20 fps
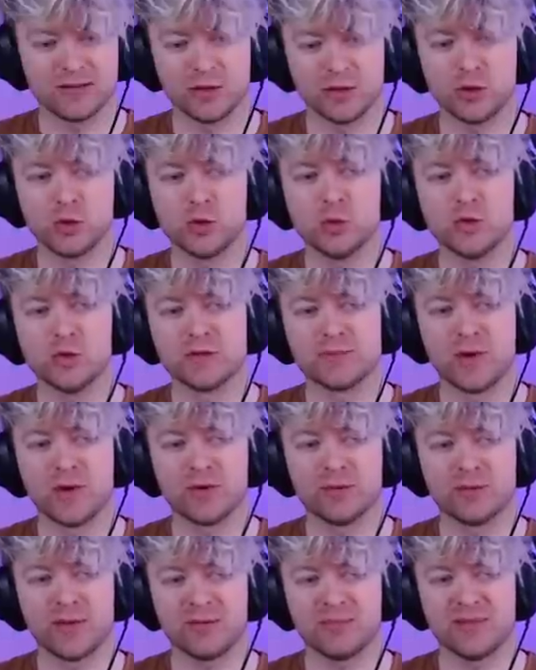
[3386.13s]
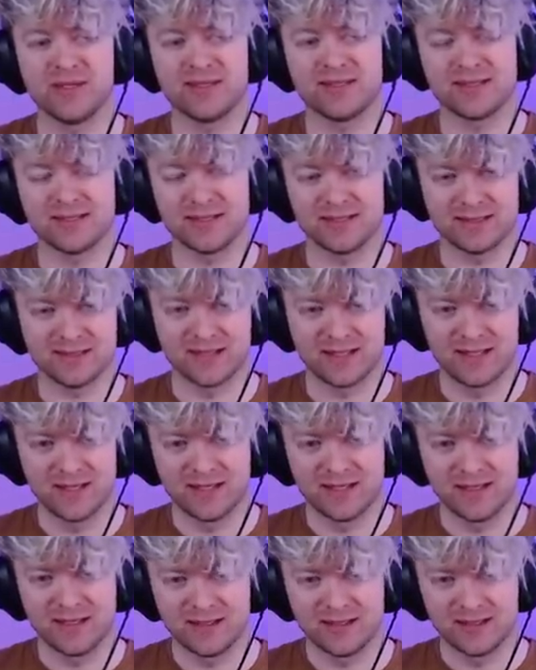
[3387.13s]
use both my pieces
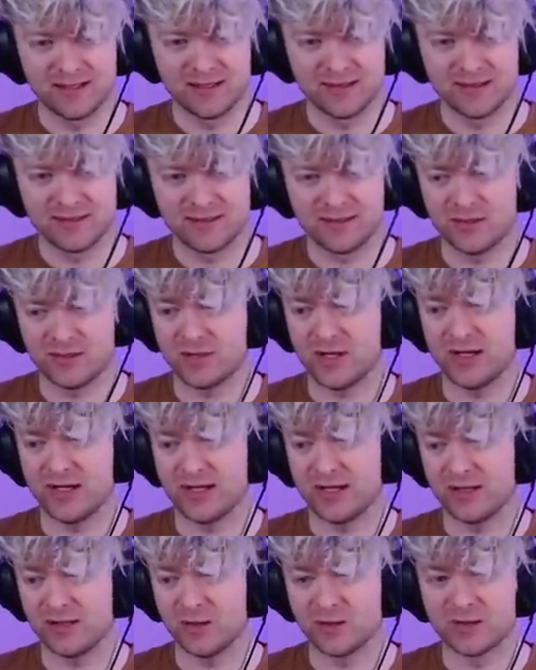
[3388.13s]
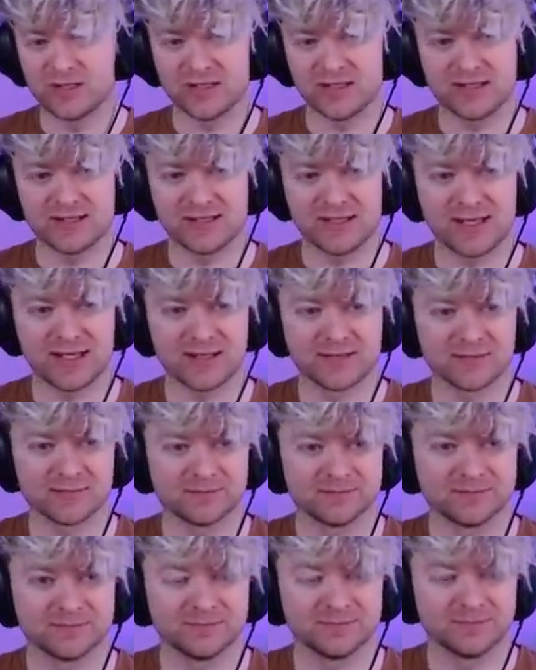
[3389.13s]
to try to get close to this king.
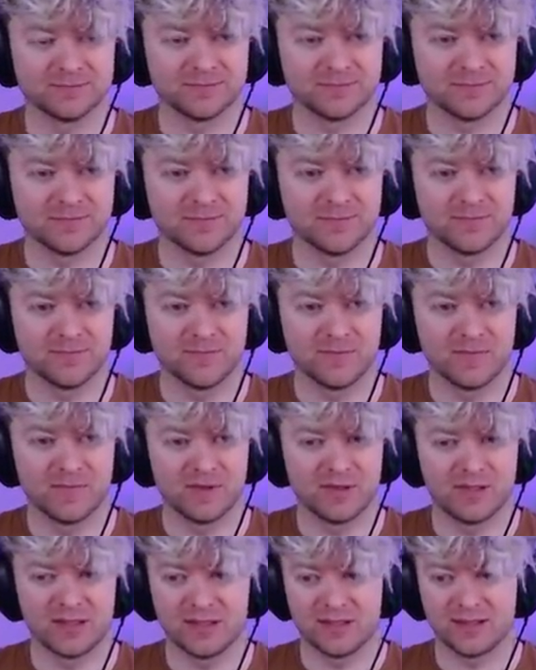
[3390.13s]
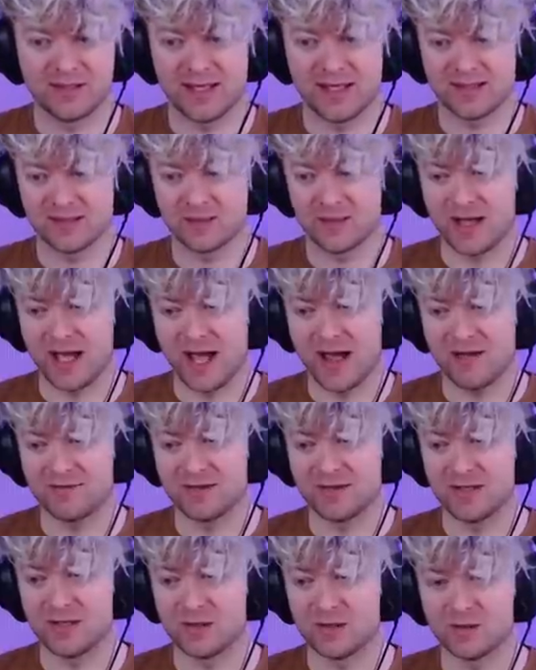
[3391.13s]
That's what I have
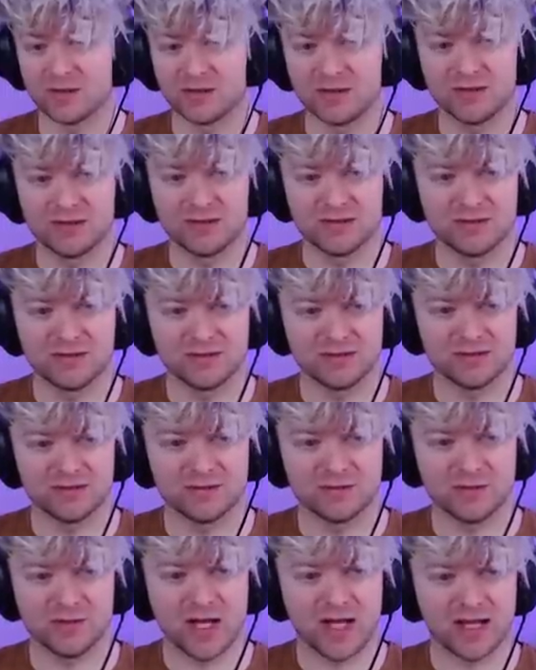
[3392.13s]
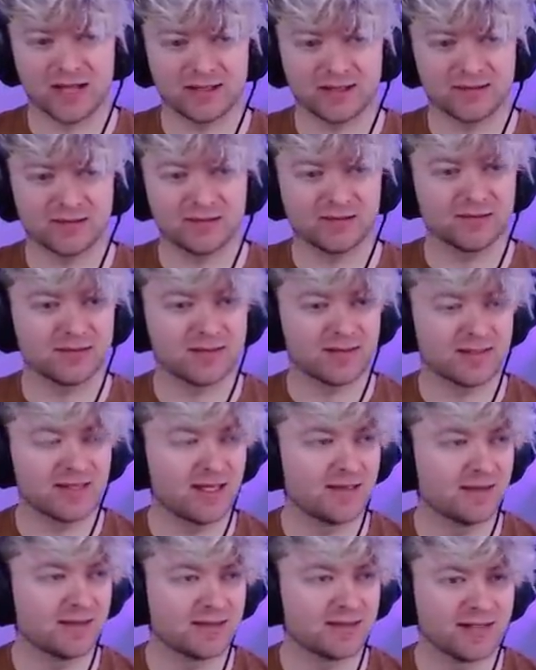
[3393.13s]
to do. Check. Stay
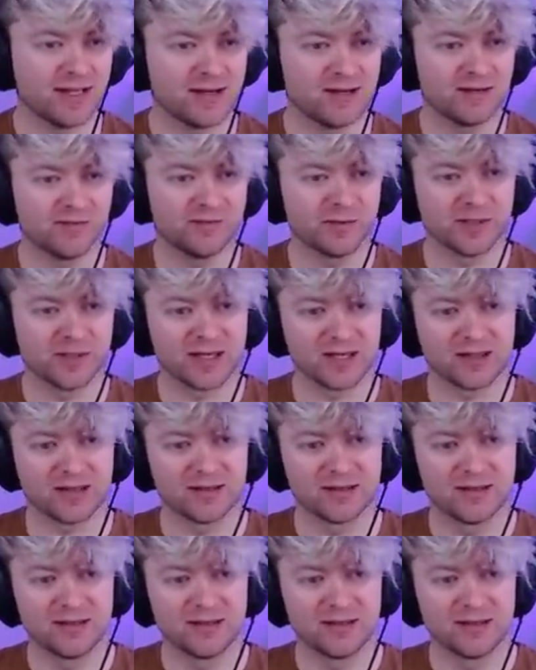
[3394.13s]
in the center if we can.